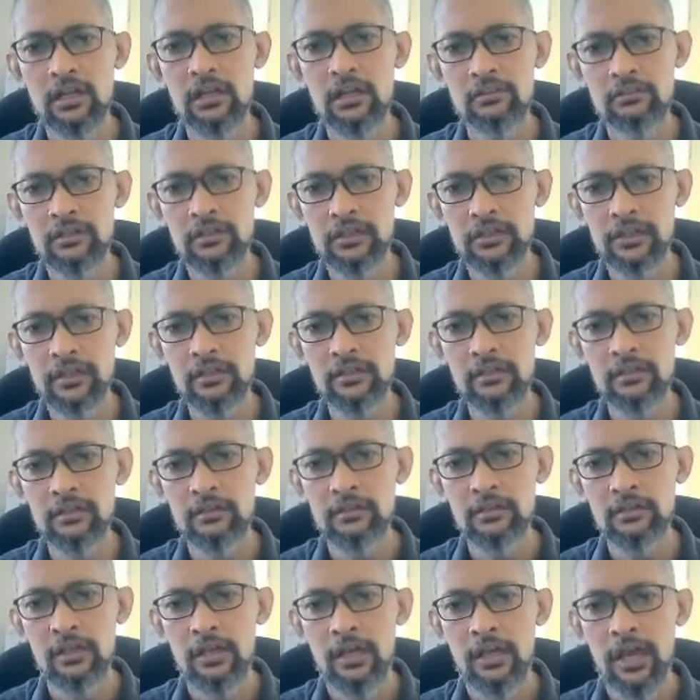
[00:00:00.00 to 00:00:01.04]
okay,
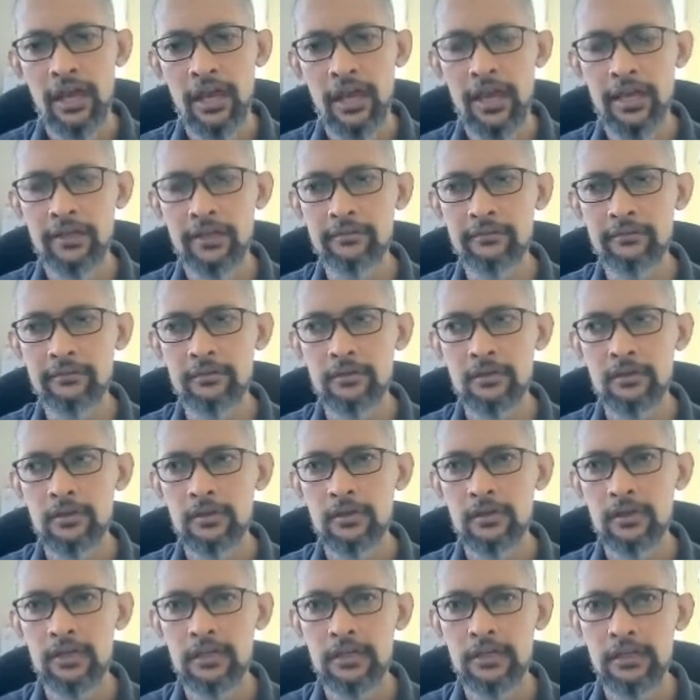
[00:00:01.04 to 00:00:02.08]
and
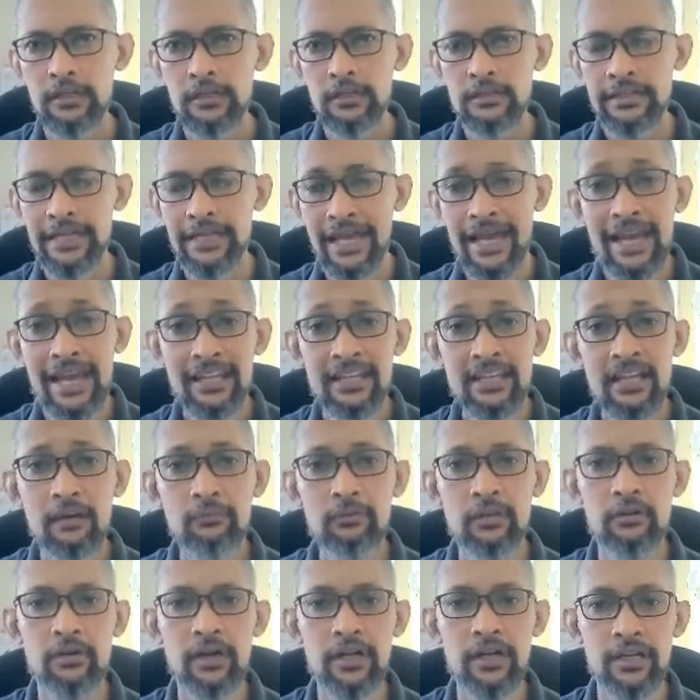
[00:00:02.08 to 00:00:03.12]
they end up
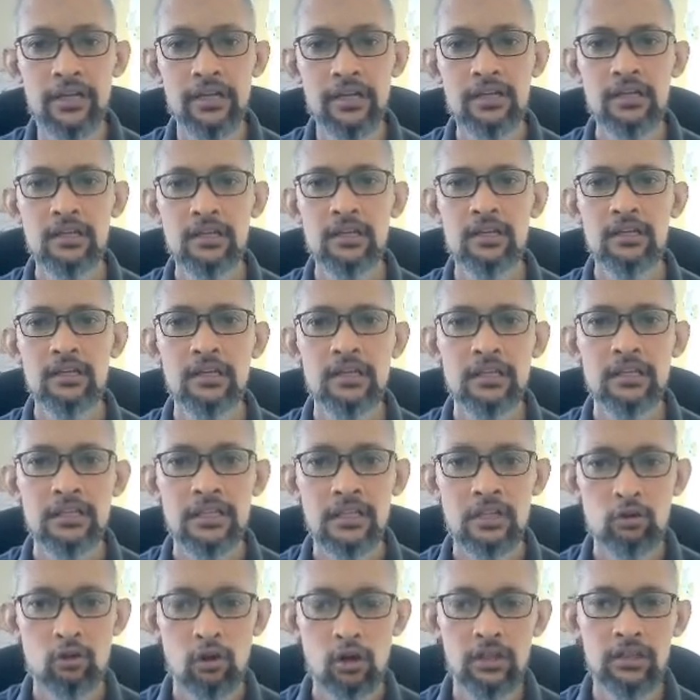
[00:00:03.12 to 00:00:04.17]
there, okay, the
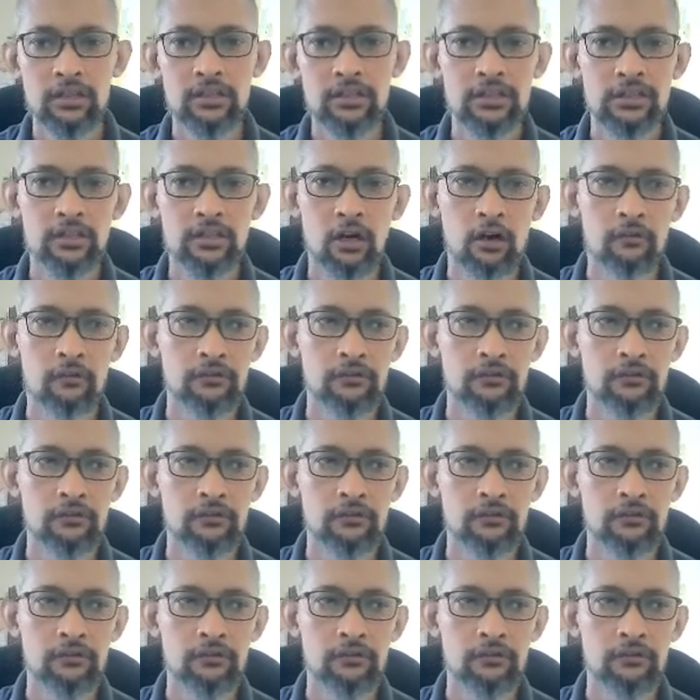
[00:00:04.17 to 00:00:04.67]
quality of